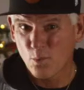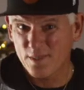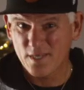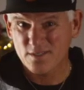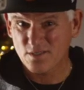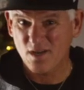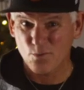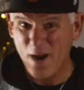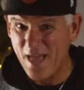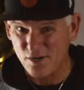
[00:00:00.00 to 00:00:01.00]
with His
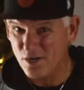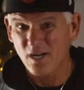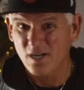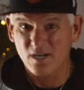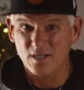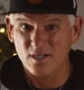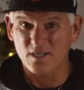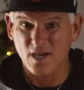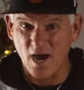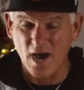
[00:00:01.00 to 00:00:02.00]
Son. Rather,
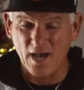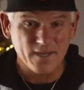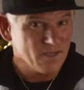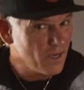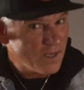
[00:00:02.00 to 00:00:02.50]
God,